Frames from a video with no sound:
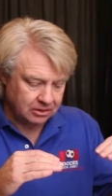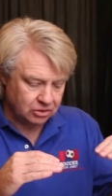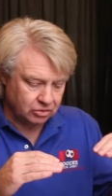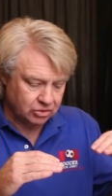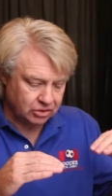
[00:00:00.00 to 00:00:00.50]

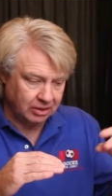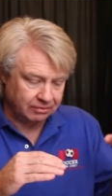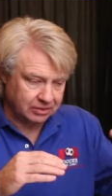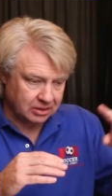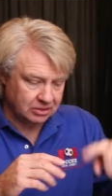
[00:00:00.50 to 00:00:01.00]
you still
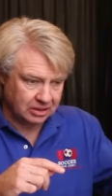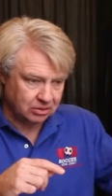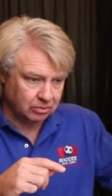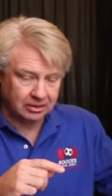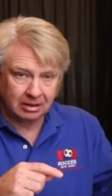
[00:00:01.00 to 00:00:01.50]
have to
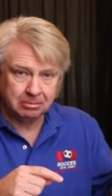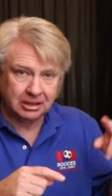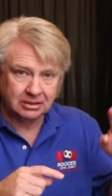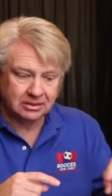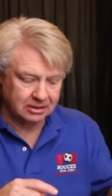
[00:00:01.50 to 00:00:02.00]
contend with that
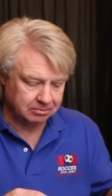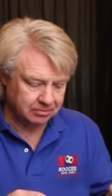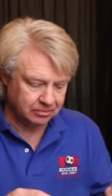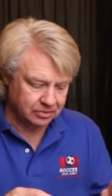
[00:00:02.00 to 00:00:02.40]
big dip.